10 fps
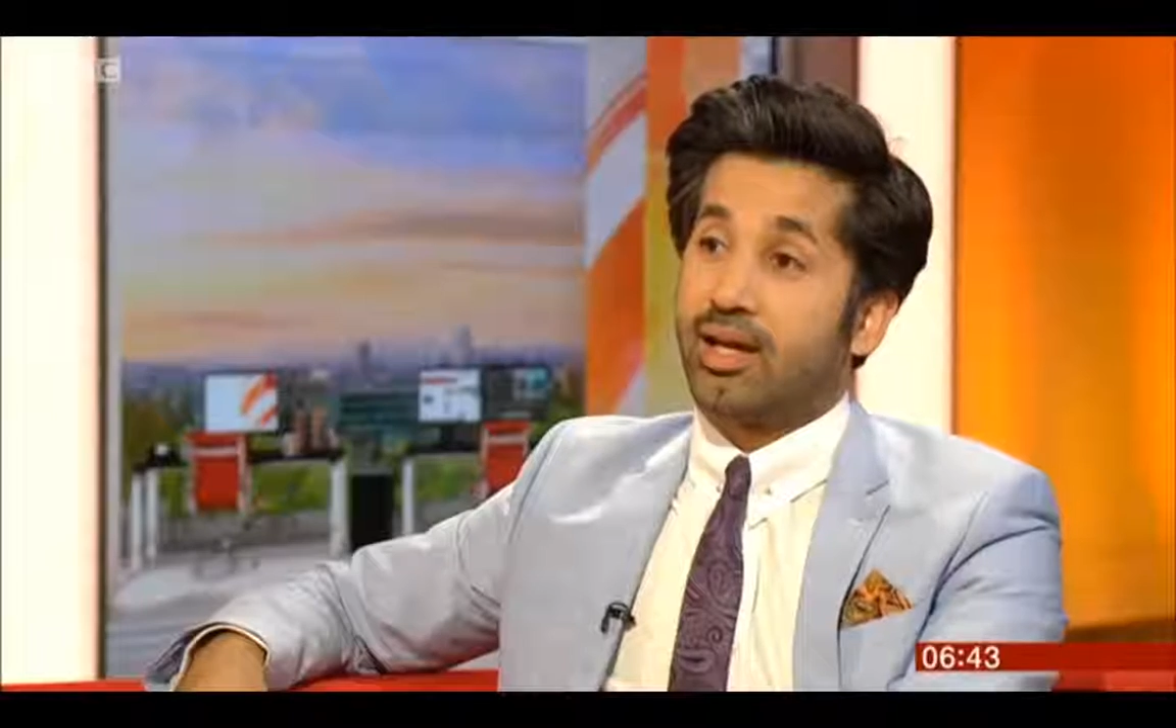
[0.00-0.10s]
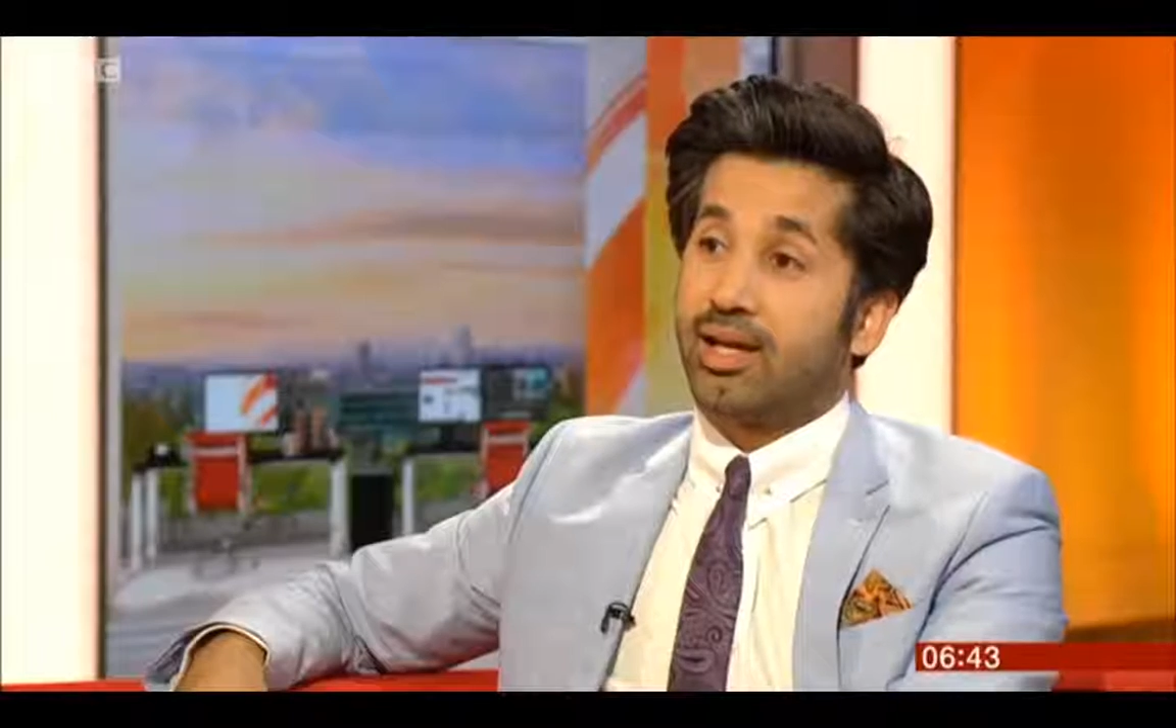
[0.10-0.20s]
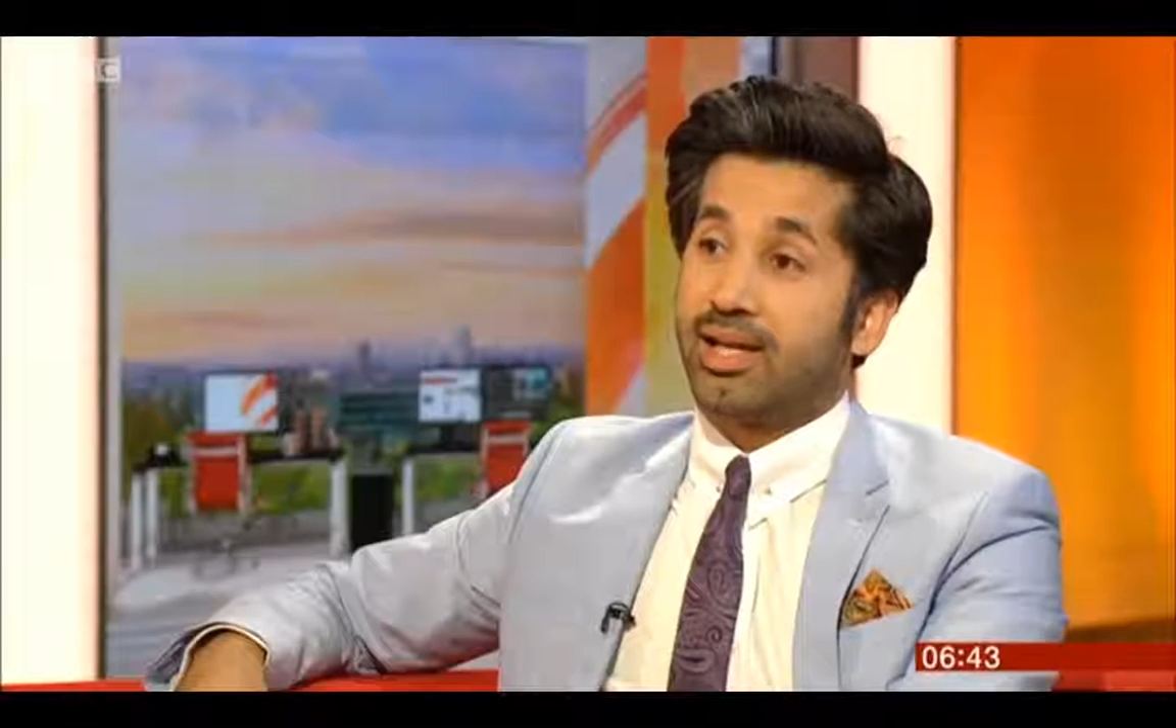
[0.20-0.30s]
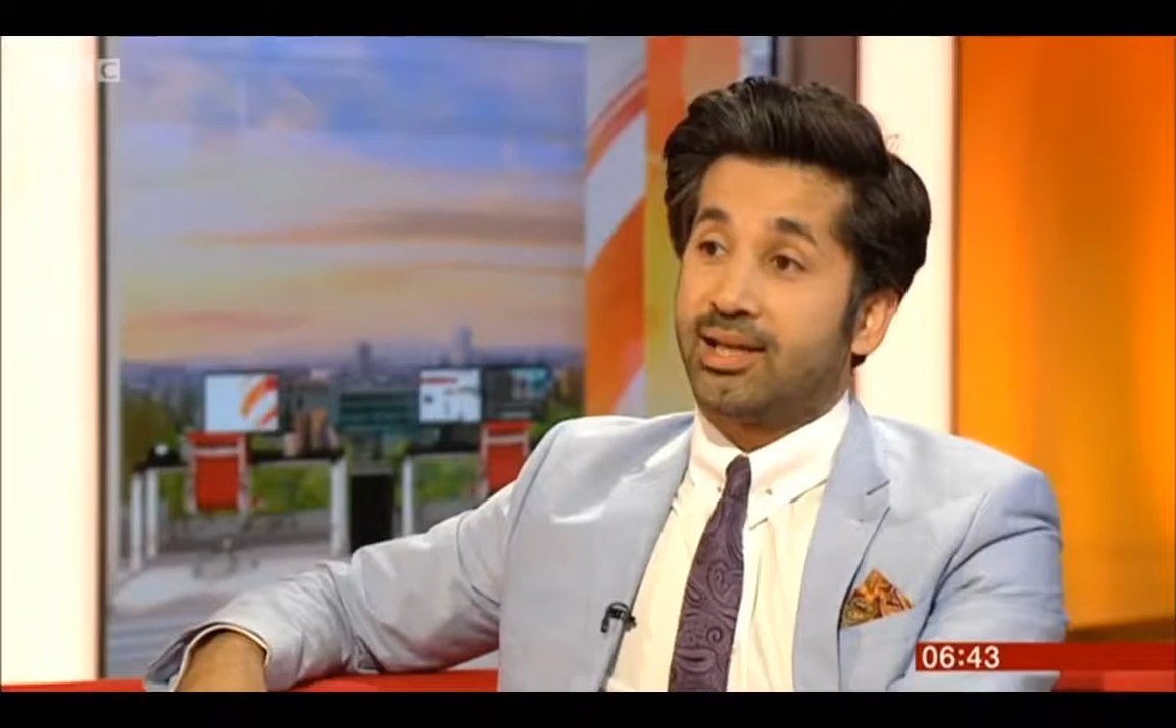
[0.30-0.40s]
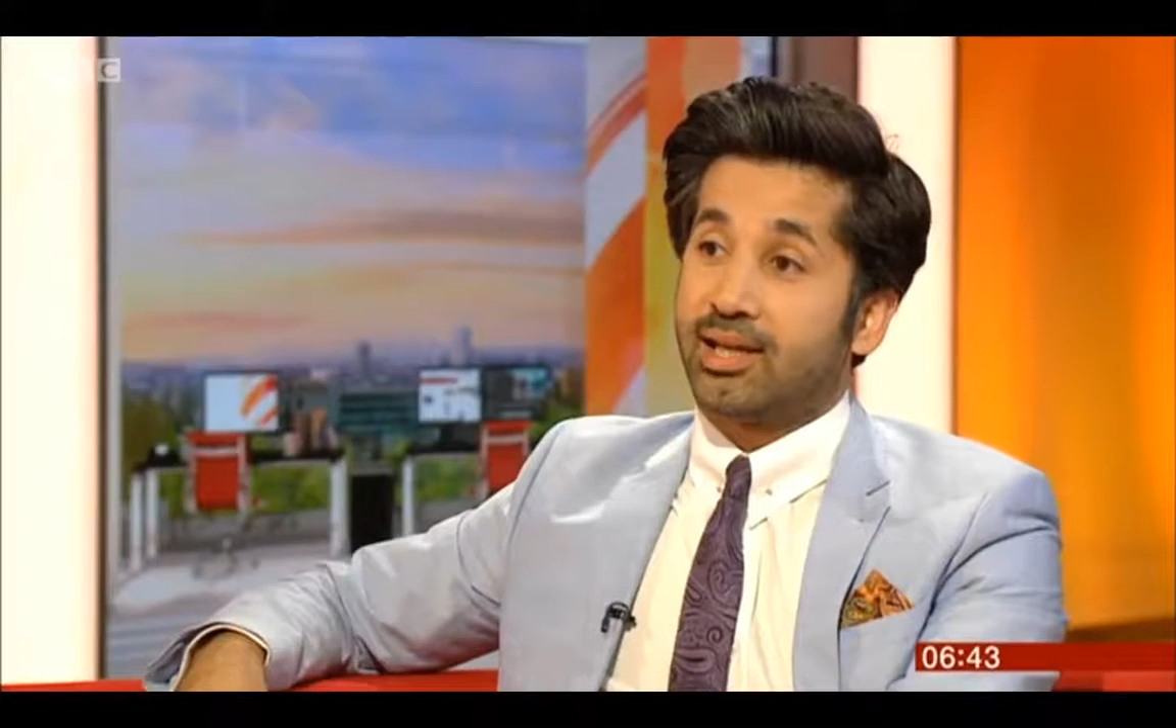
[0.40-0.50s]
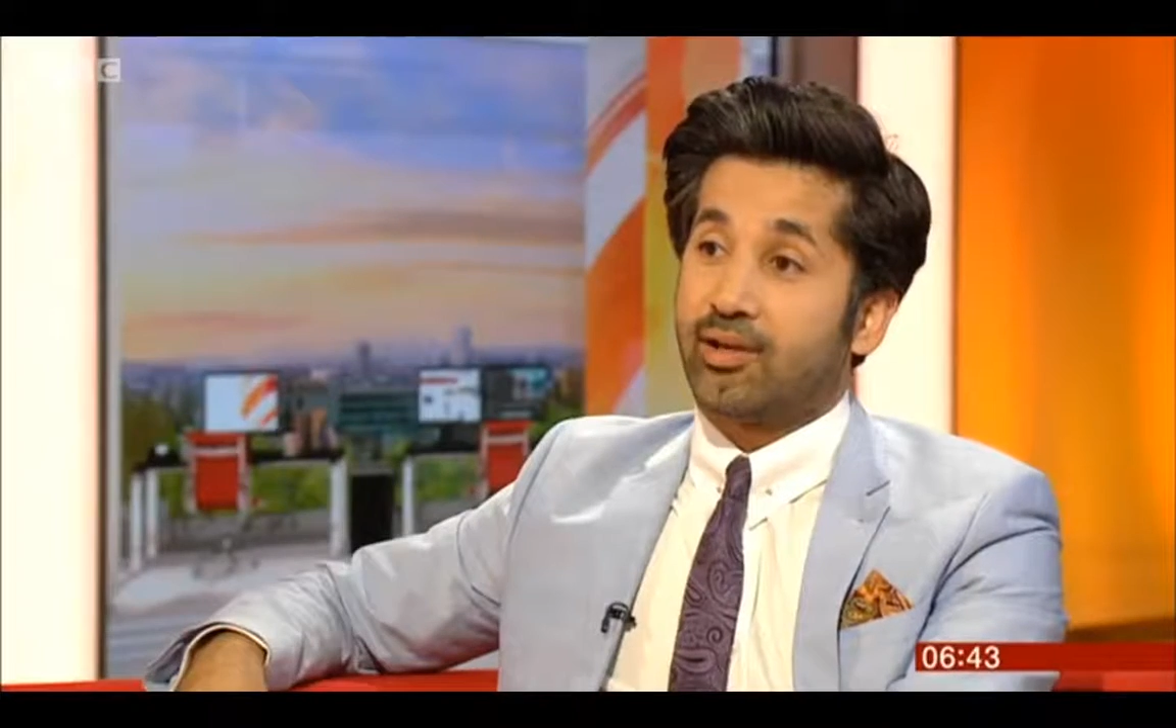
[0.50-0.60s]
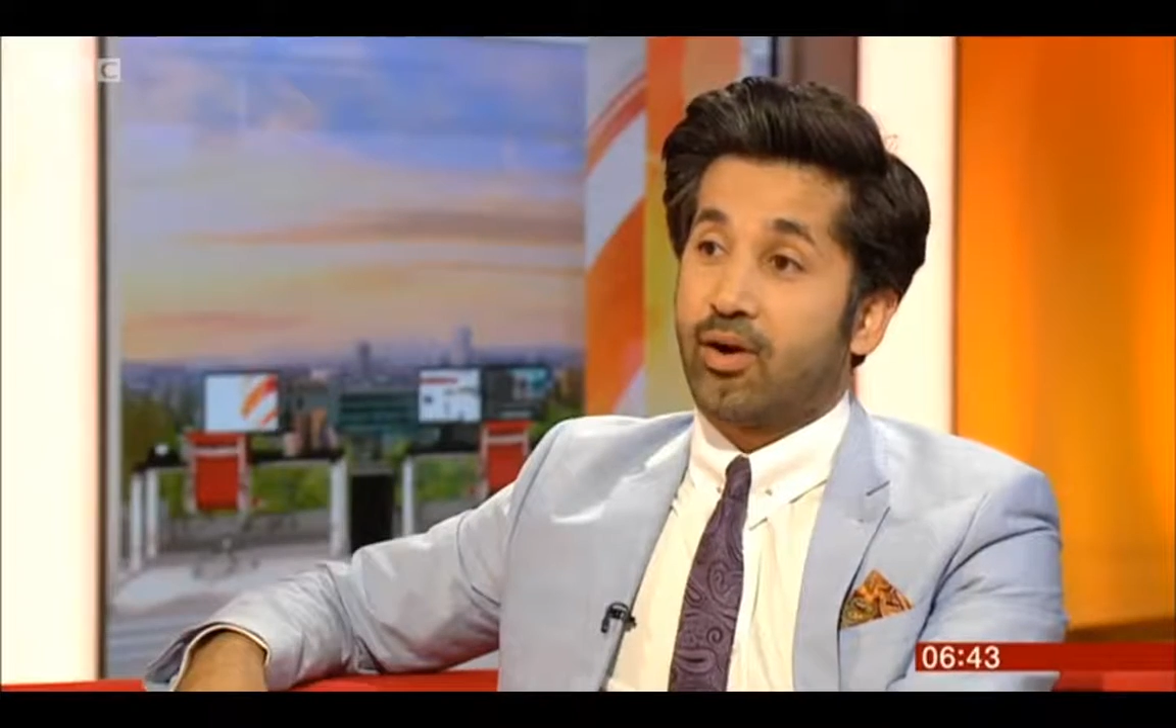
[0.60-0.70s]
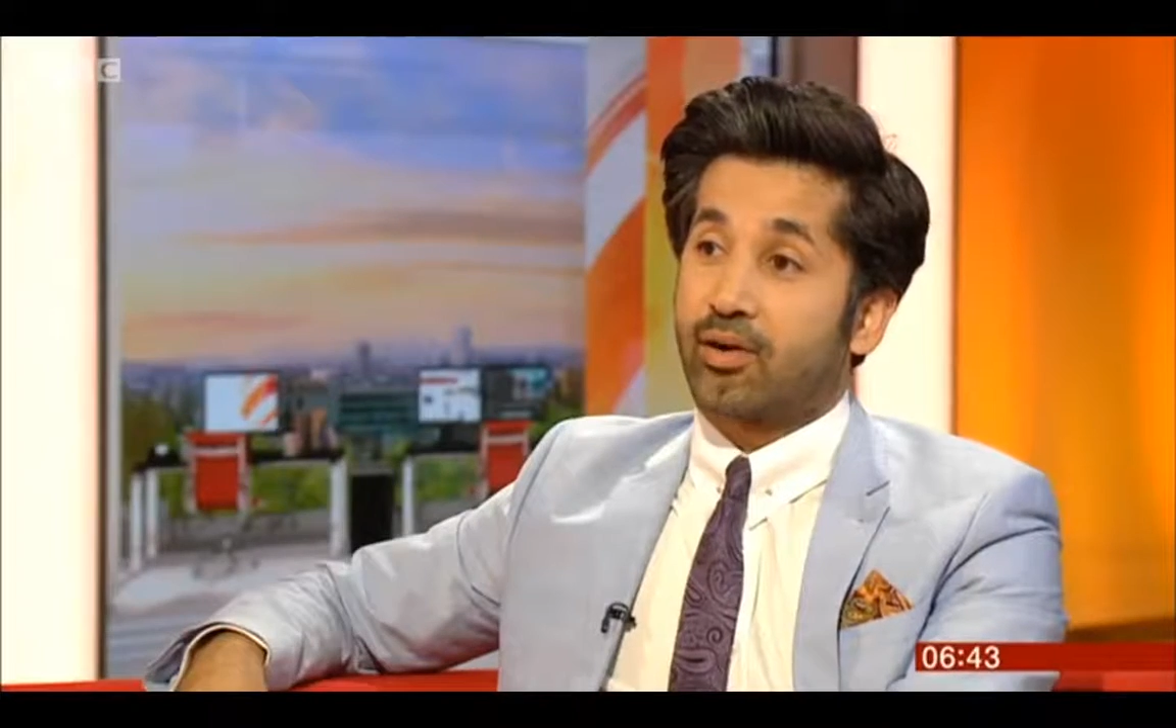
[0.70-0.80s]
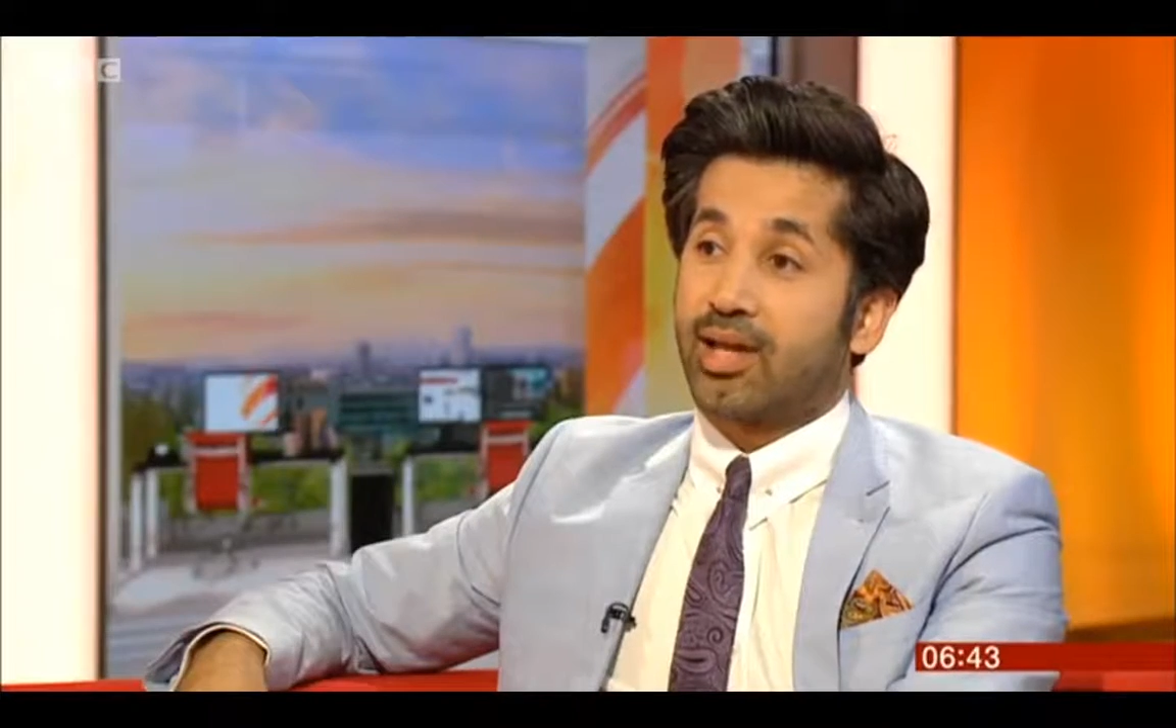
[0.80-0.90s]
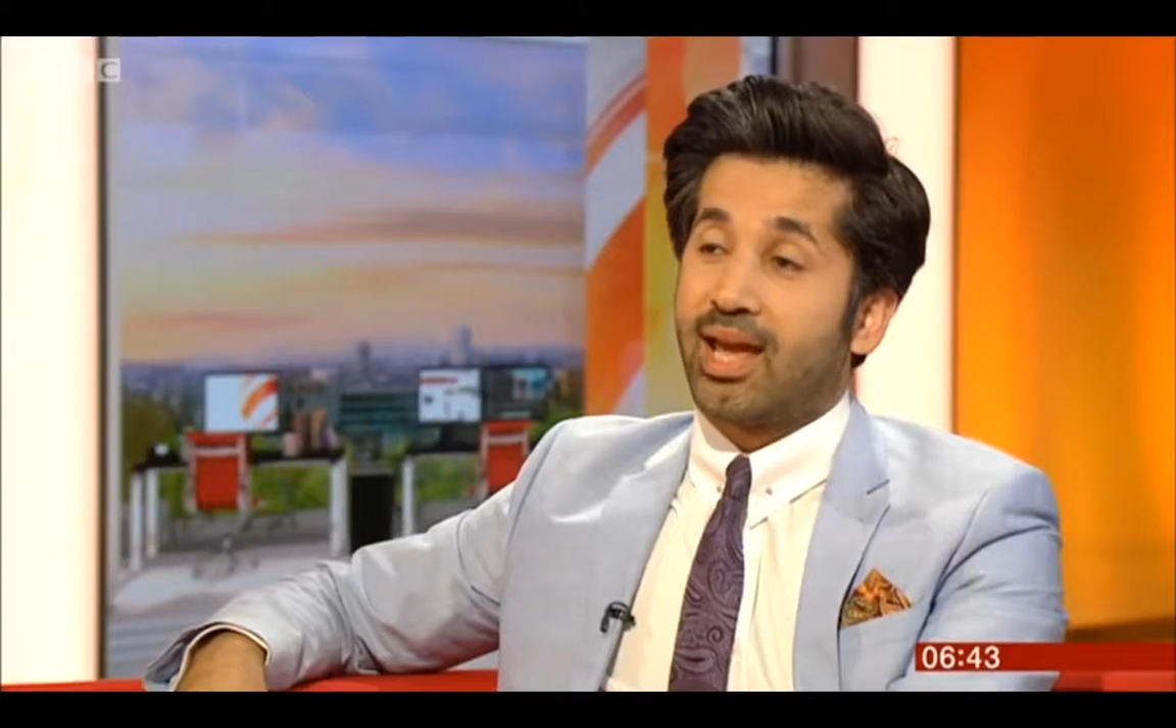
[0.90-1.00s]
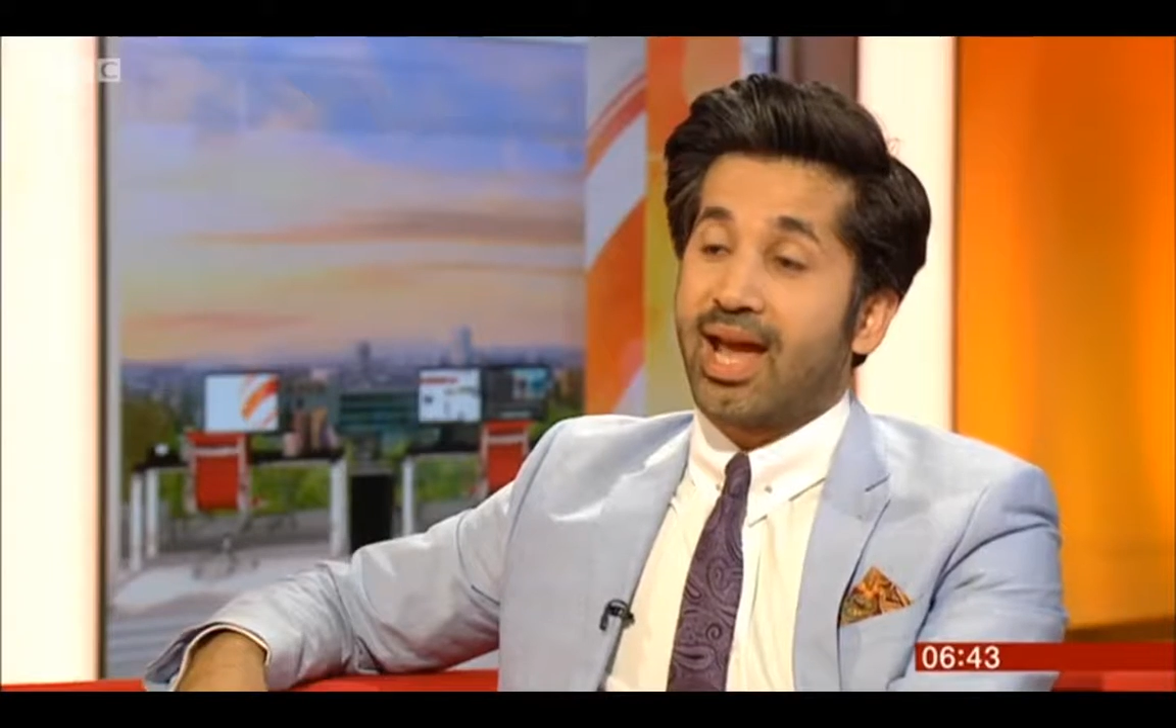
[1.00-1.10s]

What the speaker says: in Iraq.